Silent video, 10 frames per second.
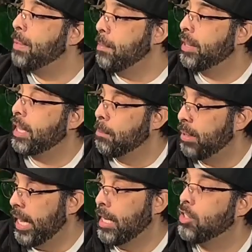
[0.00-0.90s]
people that
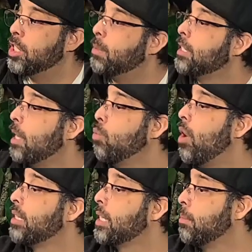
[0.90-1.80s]
complain just because they
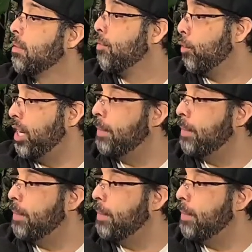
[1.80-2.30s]
want something free